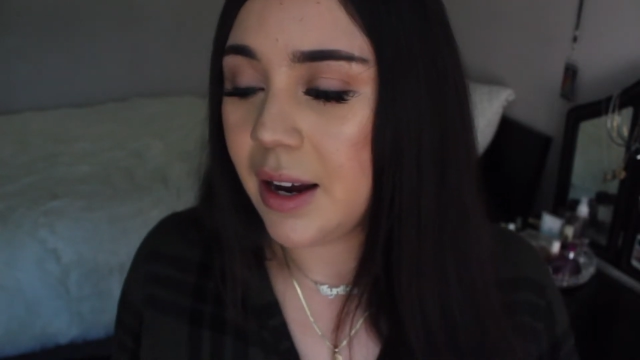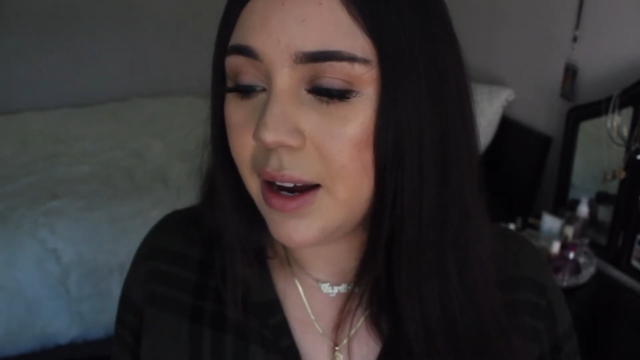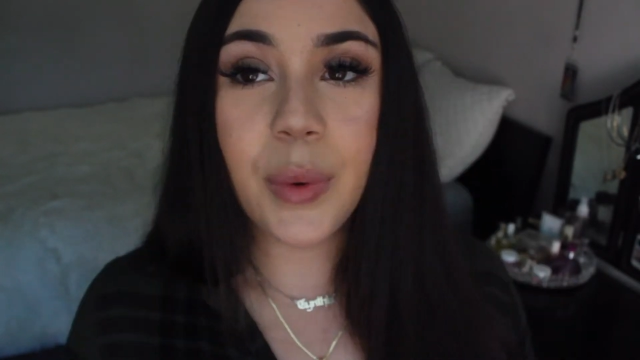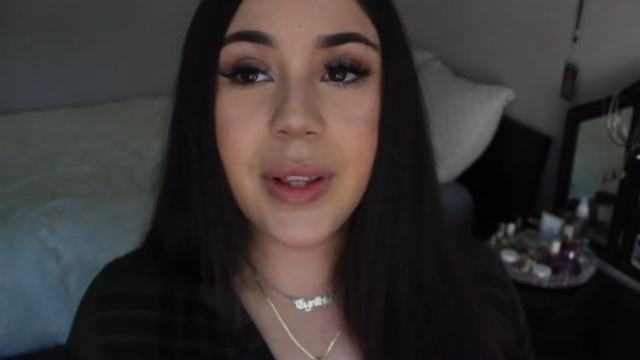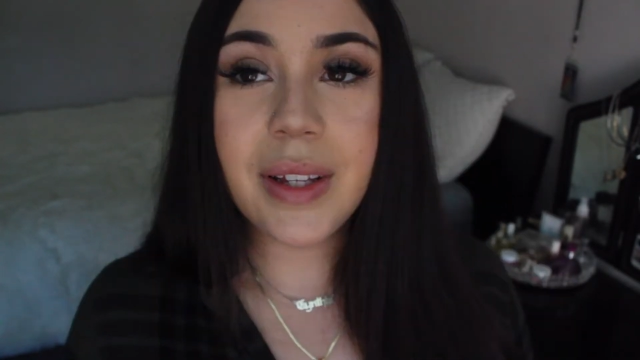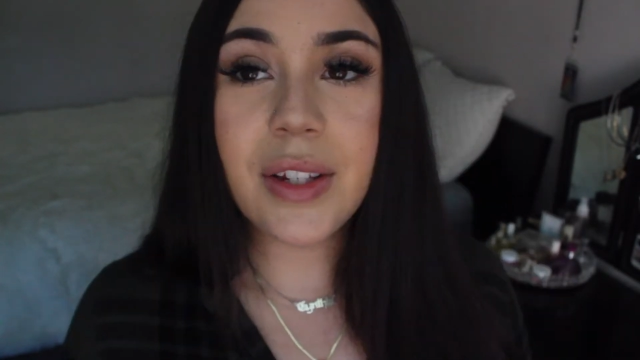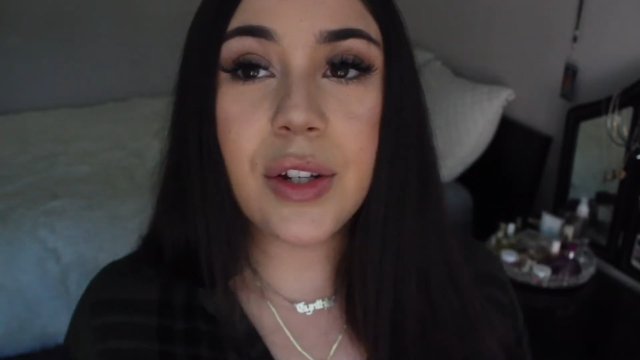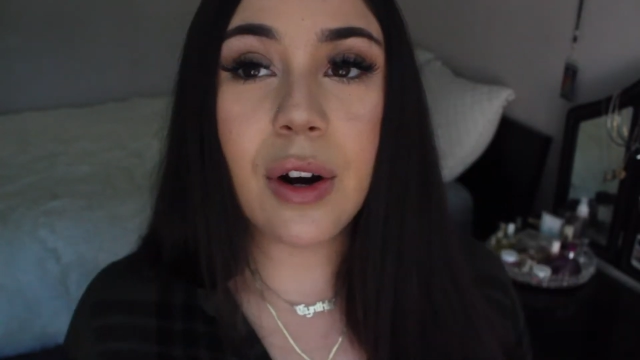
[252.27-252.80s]

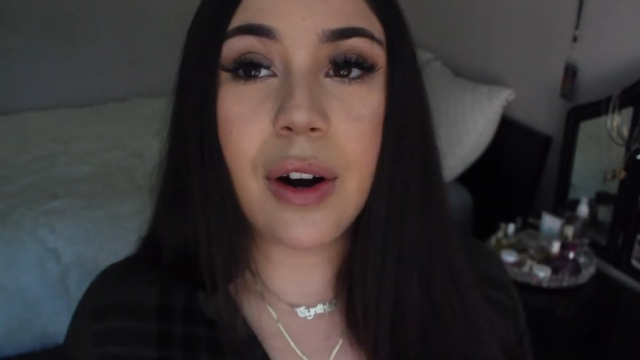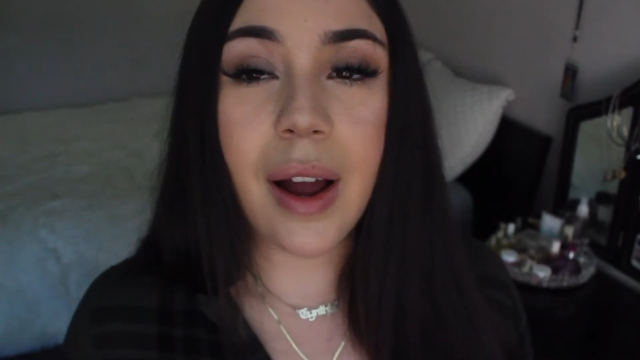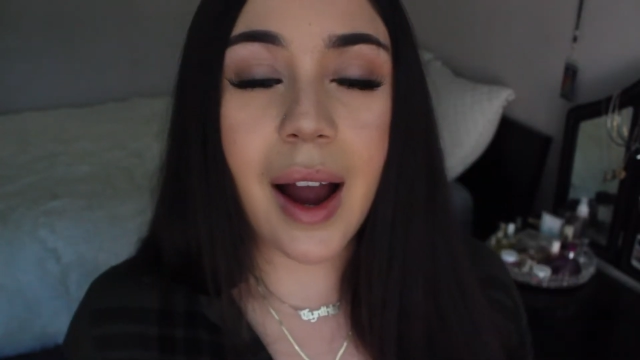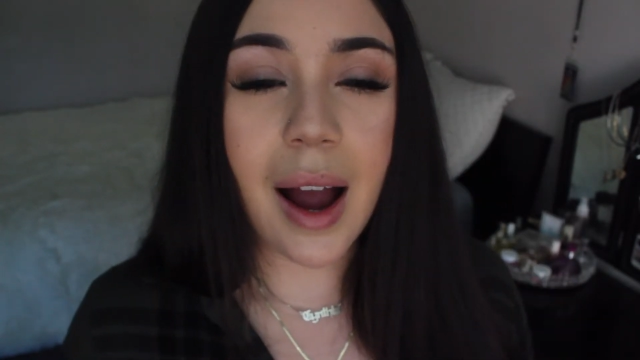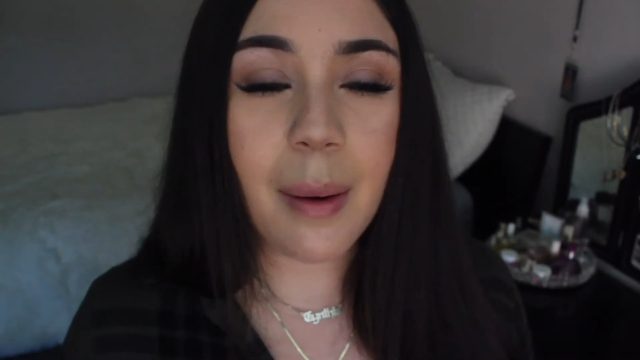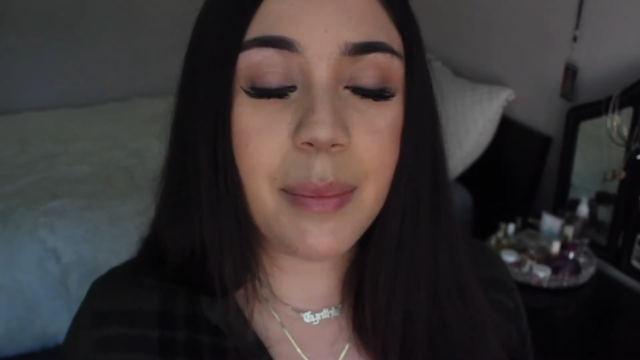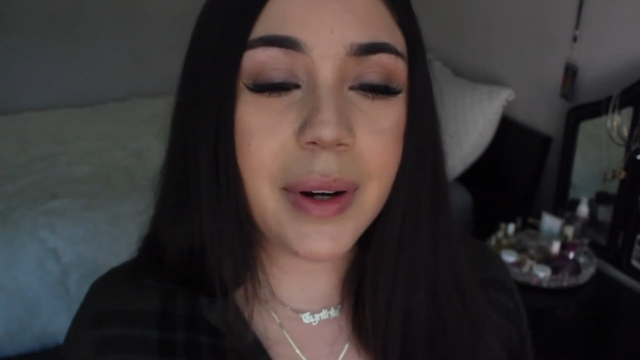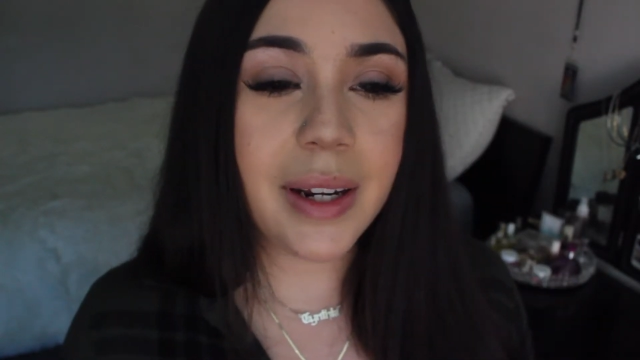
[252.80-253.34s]
When this started
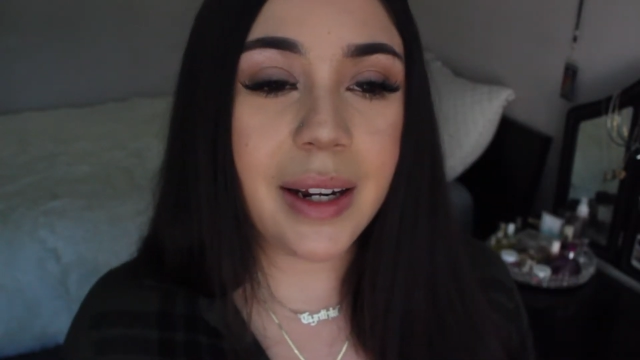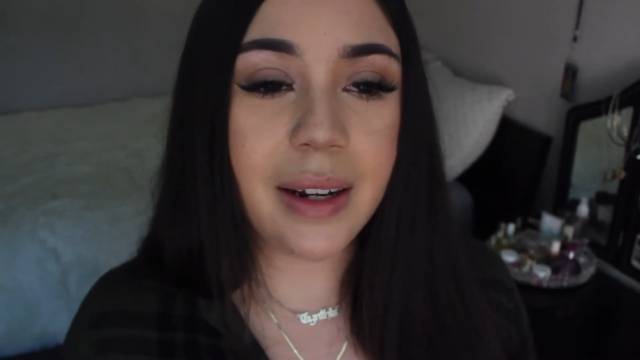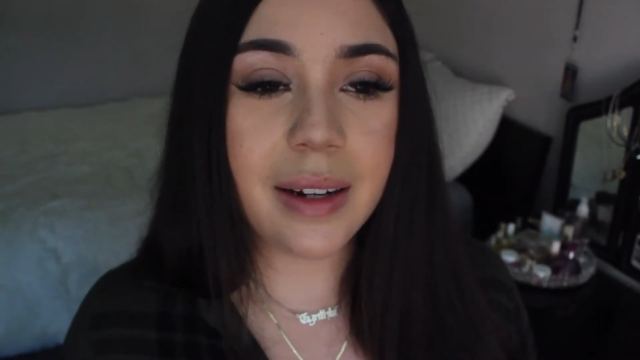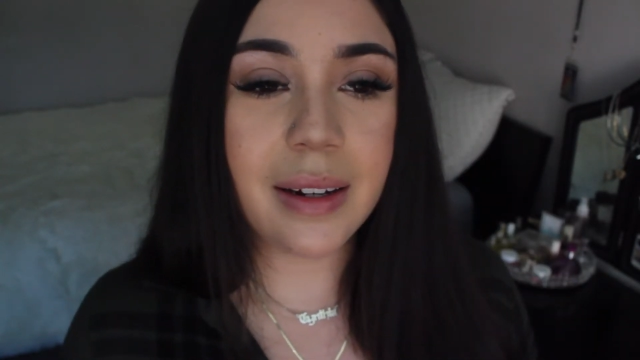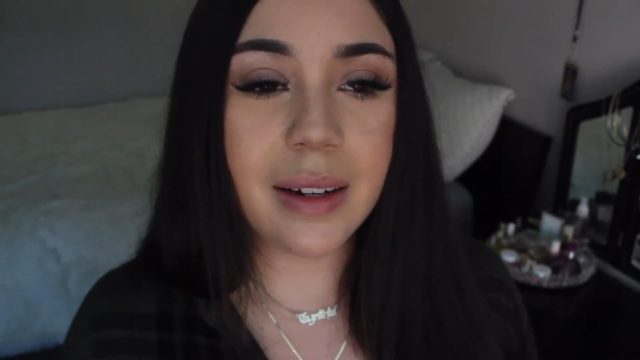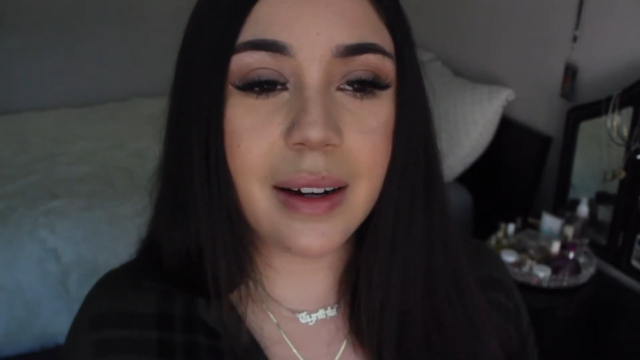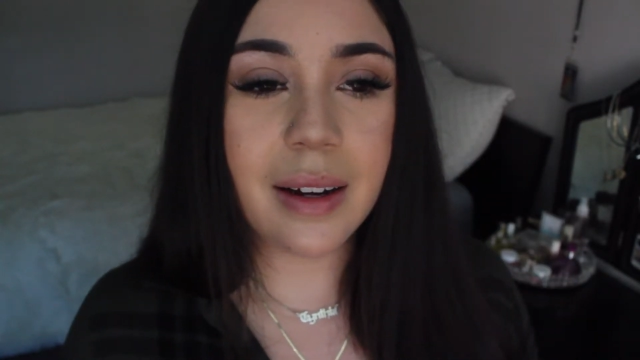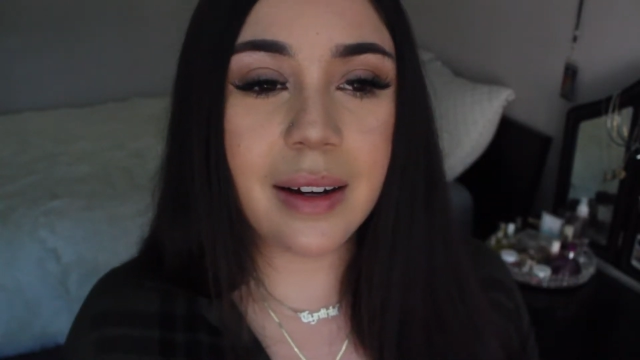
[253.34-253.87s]

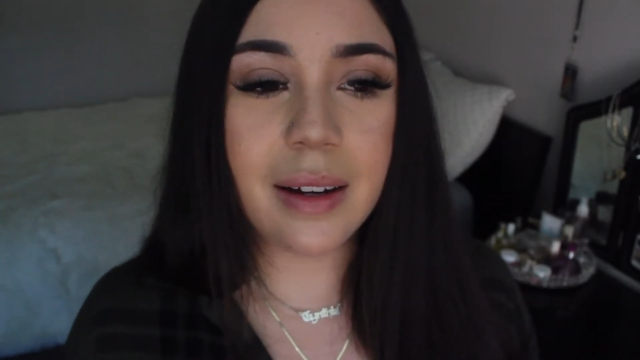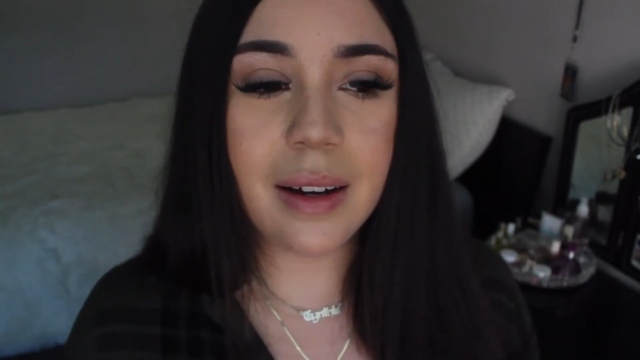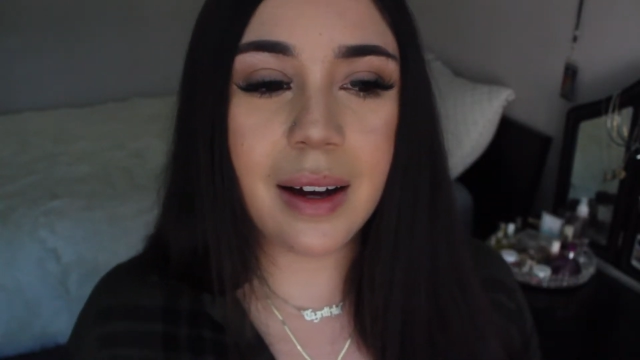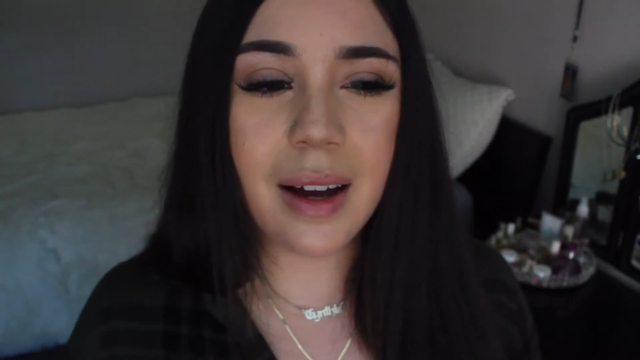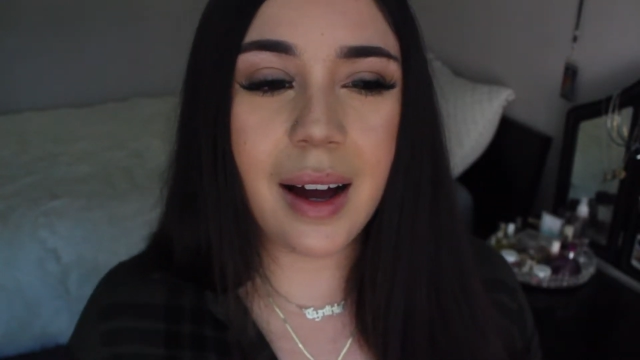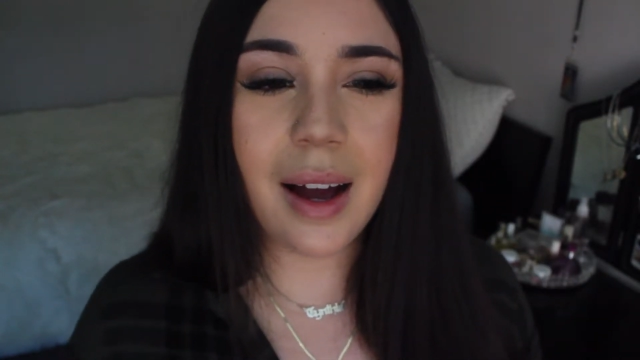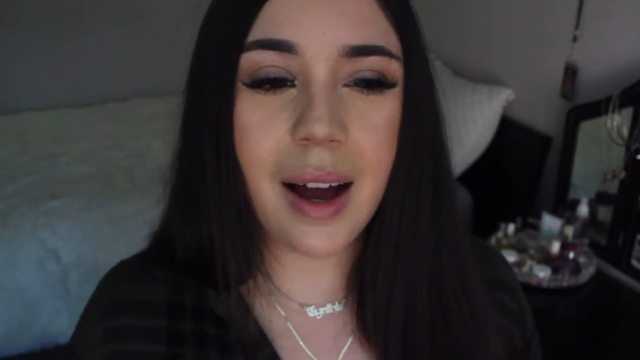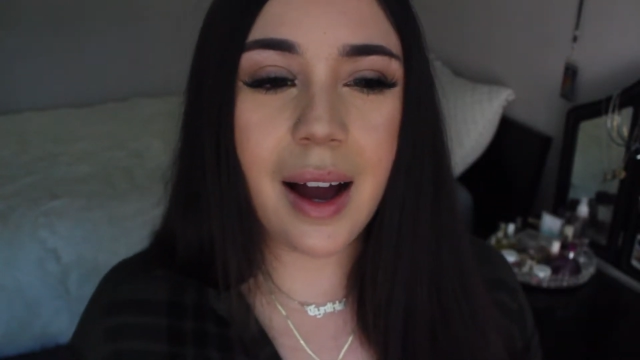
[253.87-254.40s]
happening,
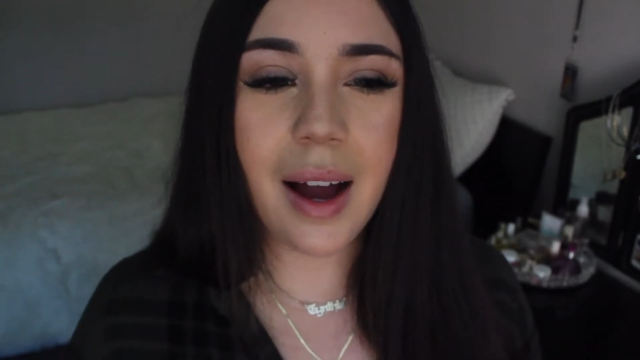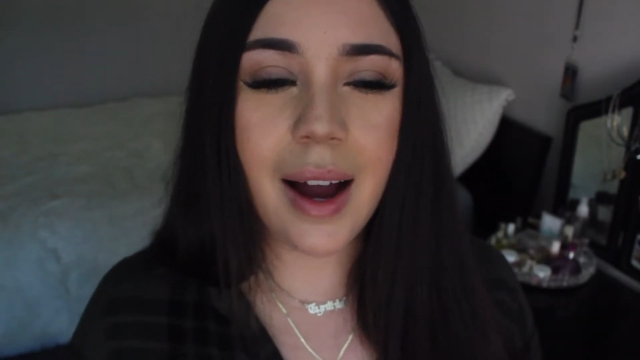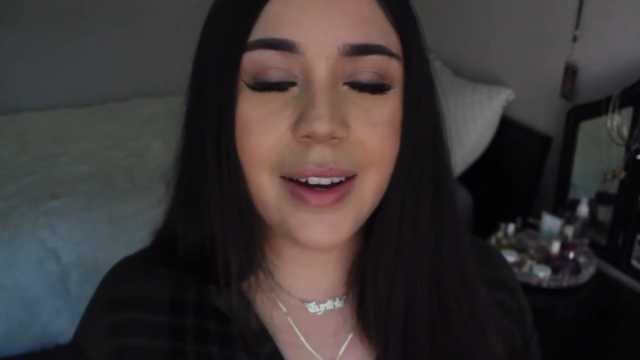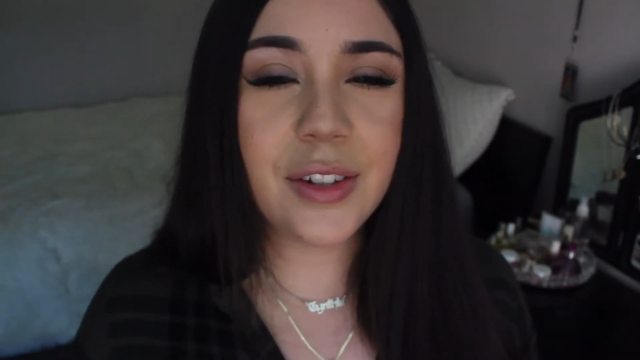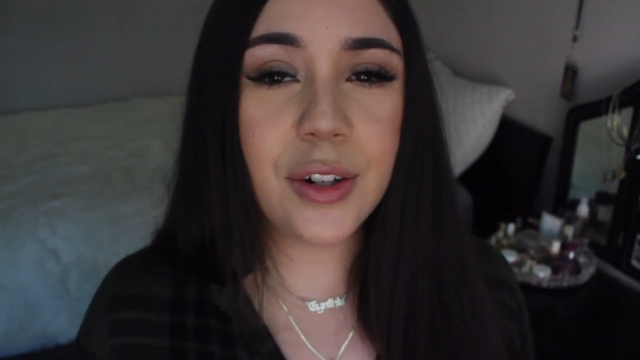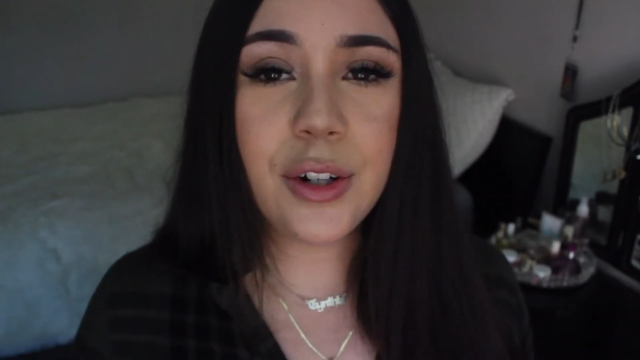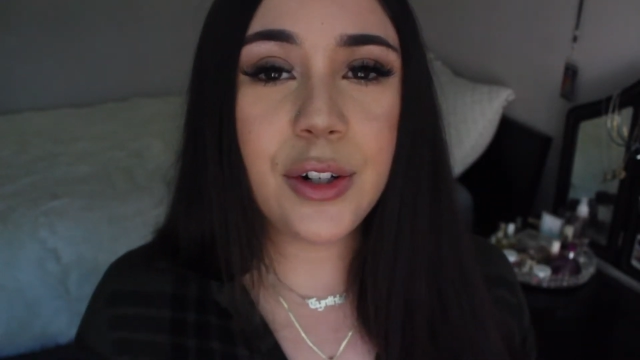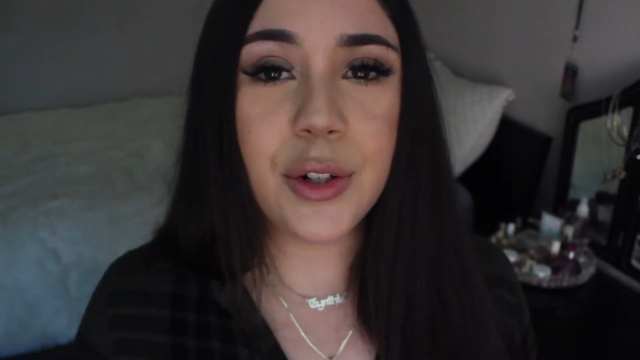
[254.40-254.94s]
I
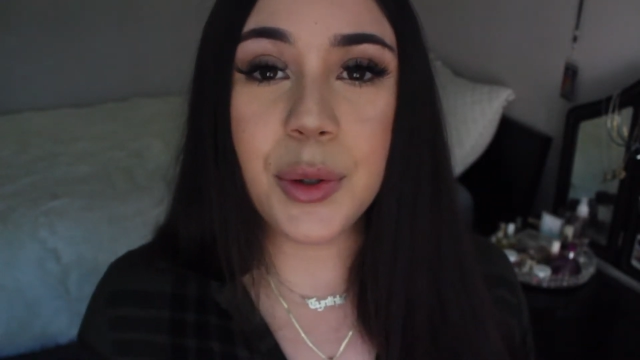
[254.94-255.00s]
started